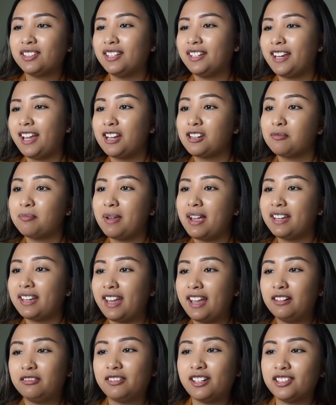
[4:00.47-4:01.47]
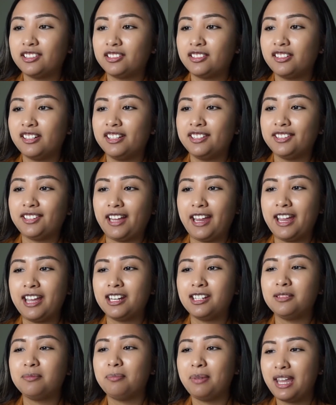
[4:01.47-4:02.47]
cash back at restaurants
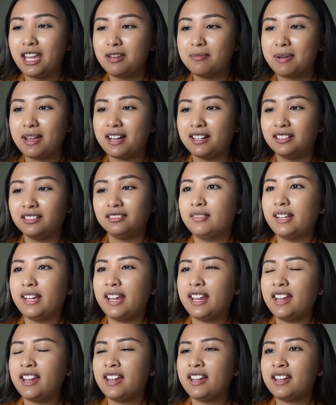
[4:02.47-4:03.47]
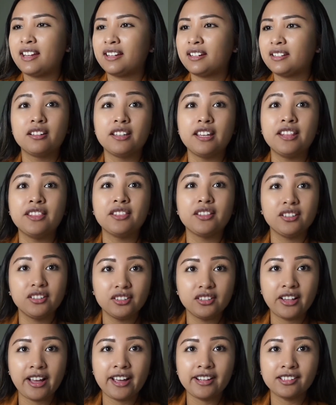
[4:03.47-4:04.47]
and PayPal. And in the
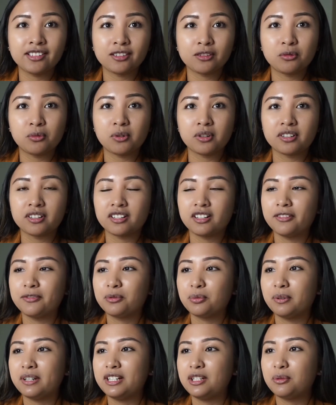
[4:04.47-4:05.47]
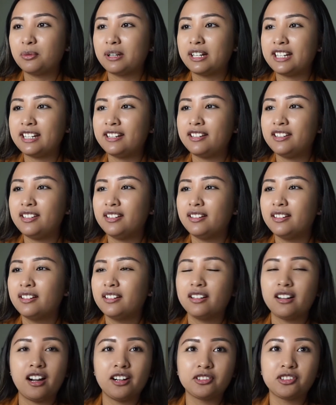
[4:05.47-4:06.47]
last quarter of 2020,
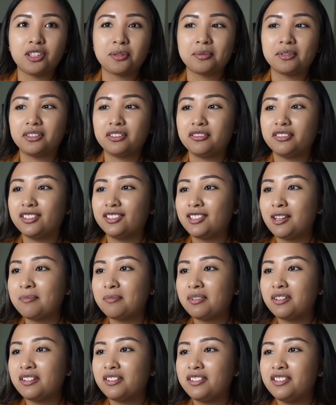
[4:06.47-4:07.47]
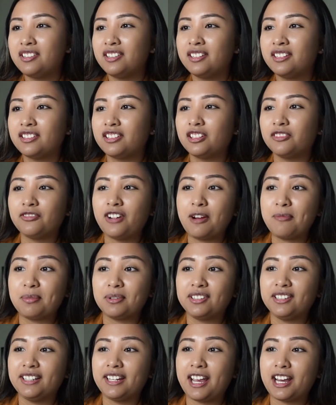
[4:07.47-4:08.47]
October through December, you can earn
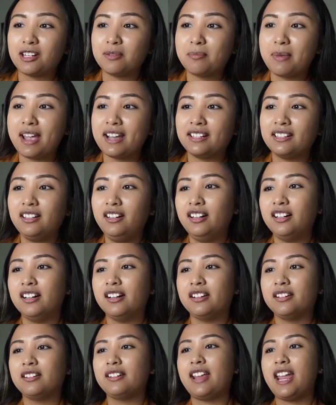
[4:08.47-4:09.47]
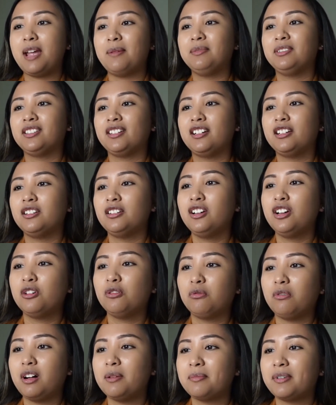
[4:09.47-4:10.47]
5% cash back on Amazon,
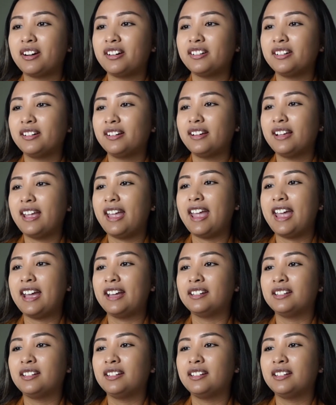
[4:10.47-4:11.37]
Walmart, and